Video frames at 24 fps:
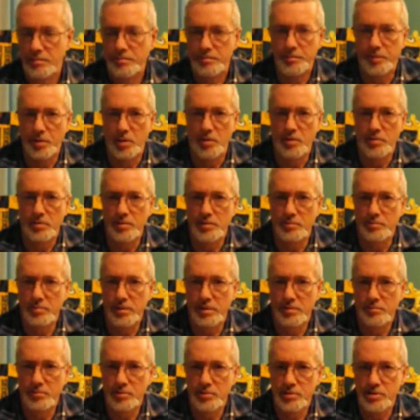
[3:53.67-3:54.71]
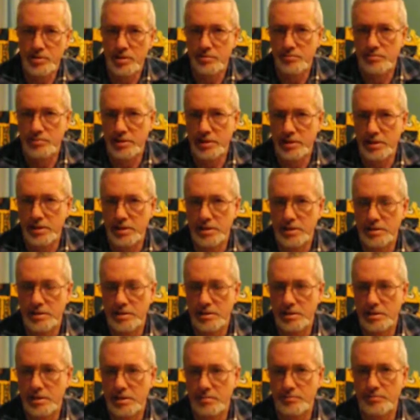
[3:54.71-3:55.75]
part of the members of the
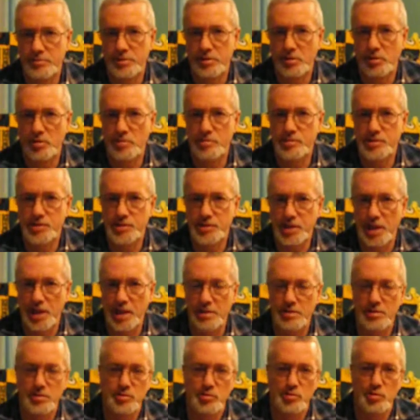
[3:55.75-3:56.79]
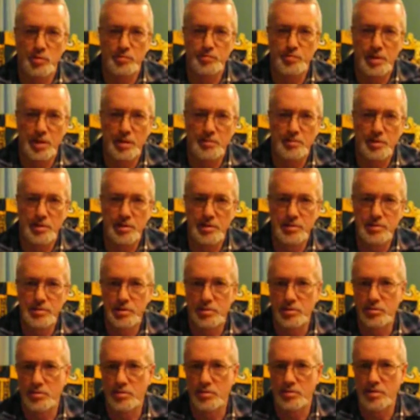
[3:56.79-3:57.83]
old sect of the Republicans
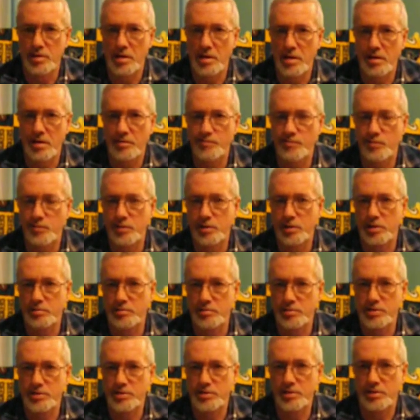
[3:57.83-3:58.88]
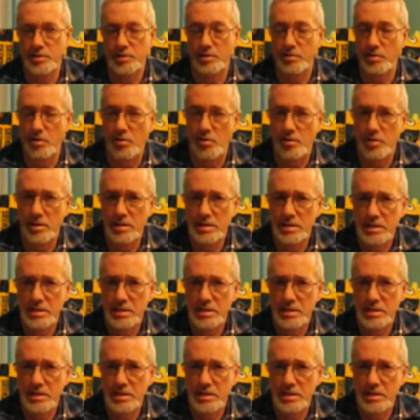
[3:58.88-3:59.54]
who are not very Christian at all,